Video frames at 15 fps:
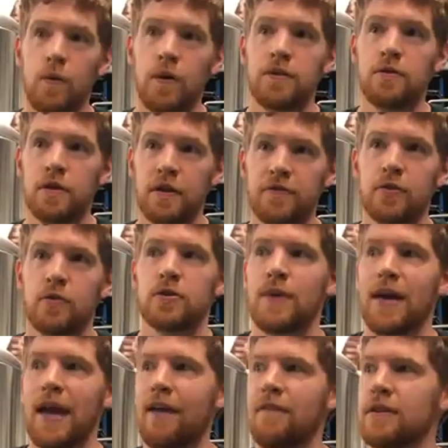do give tours. We
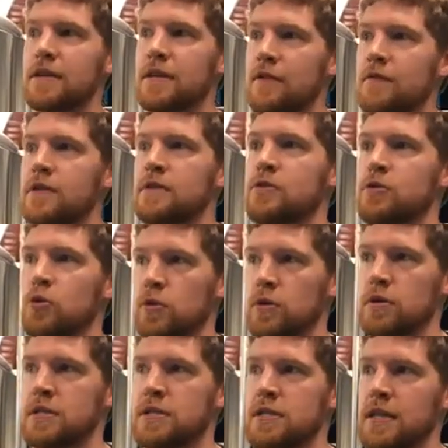haven't given
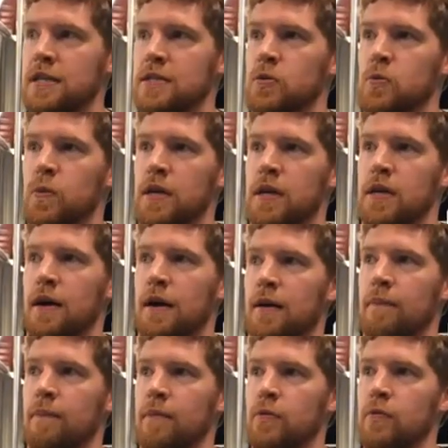tours since we
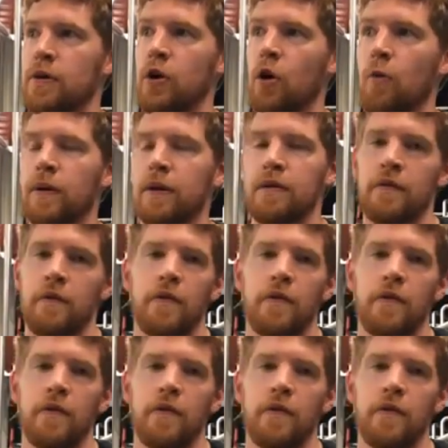reopened